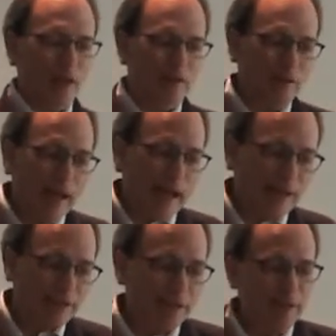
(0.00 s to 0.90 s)

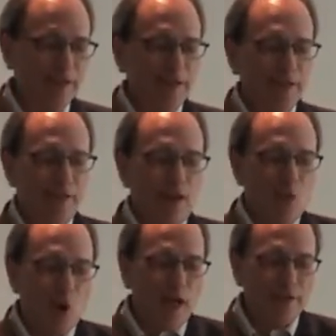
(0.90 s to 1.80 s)
Last,
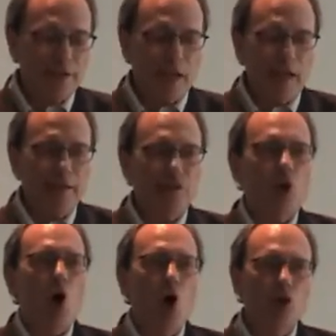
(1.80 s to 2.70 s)
wise guys
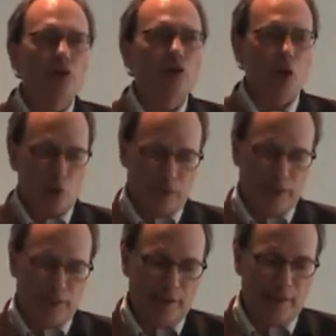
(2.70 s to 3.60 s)
also
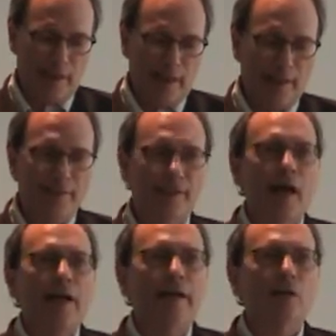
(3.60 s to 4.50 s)
need a
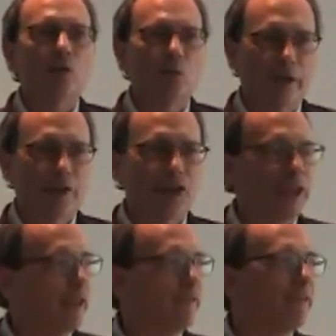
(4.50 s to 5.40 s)
diet rich
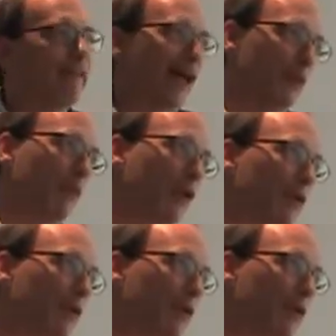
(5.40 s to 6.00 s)
in fiber.